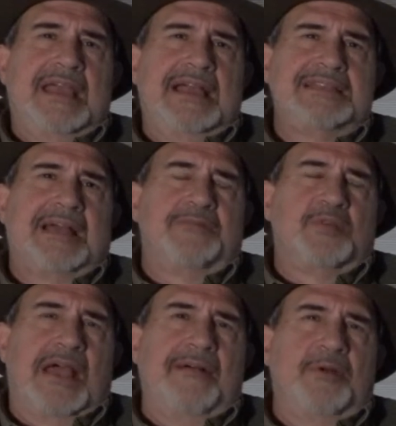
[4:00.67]
as I've
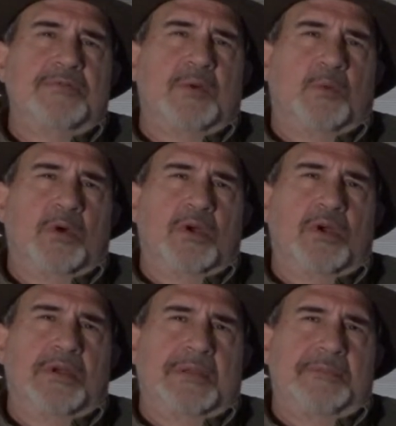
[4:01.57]
traveled the
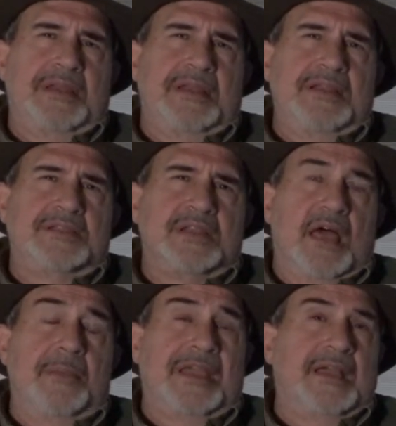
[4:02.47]
world and been in
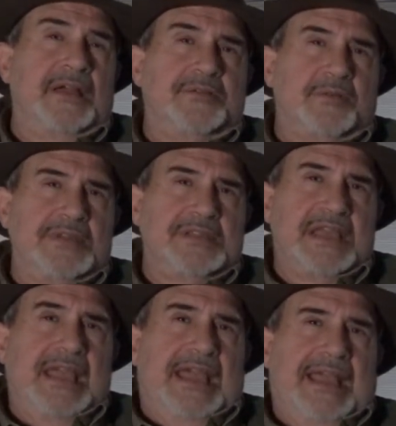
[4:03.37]
Islamic countries
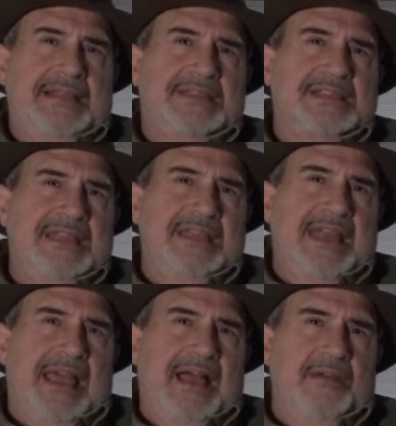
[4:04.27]
and seen
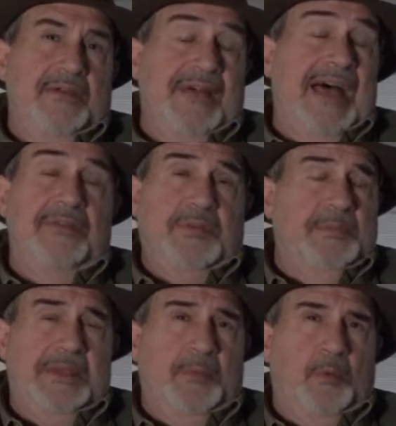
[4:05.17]
how devout the
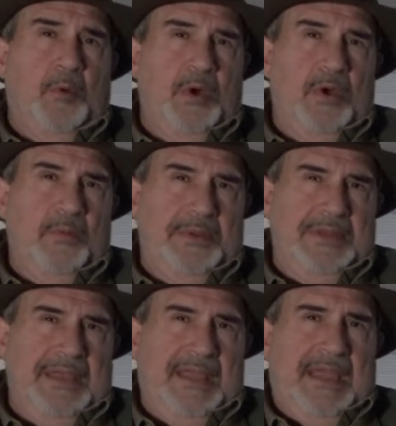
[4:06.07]
people were when
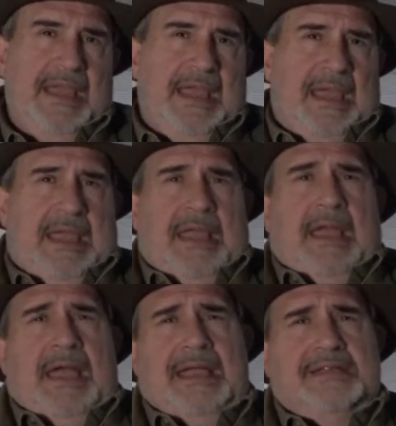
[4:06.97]
the
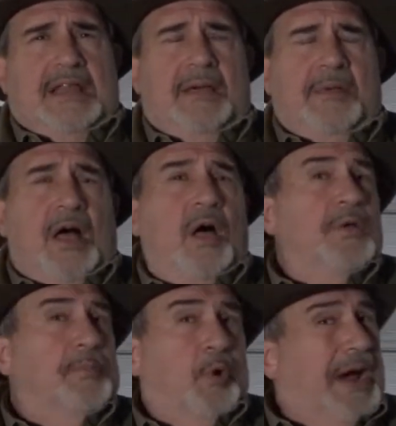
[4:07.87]
Islam call
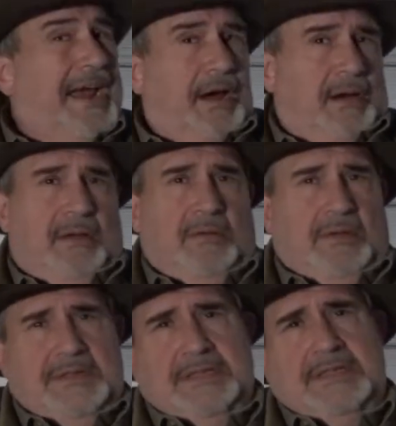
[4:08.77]
to prayer
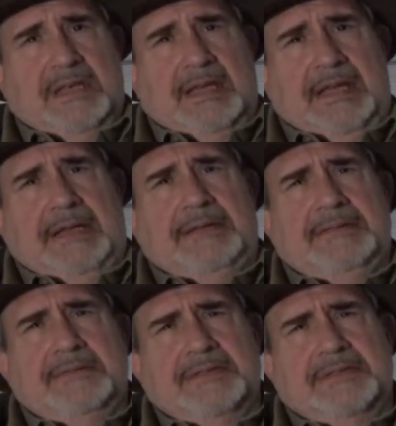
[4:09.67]
was, uh,
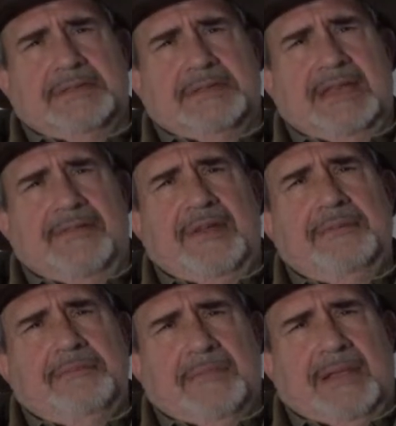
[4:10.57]
was
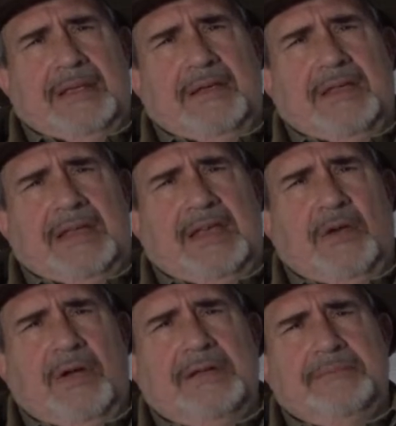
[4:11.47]
given. You can
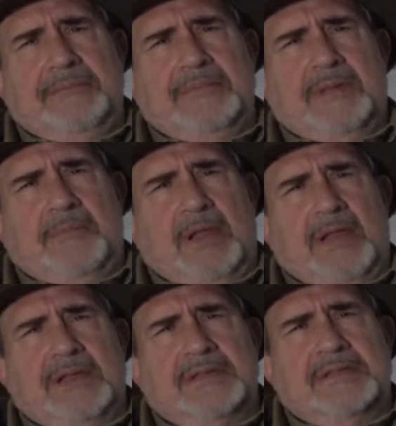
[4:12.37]
hear it the
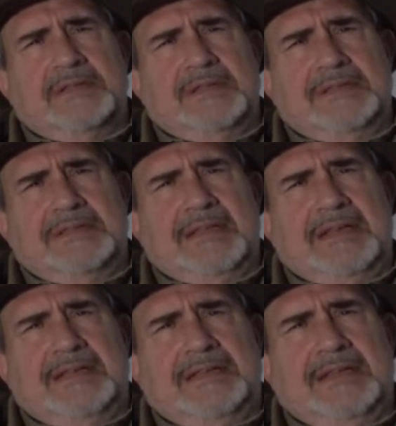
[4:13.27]
mullahs and,
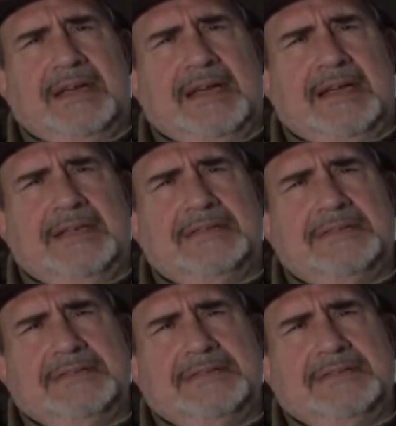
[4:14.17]
and uh,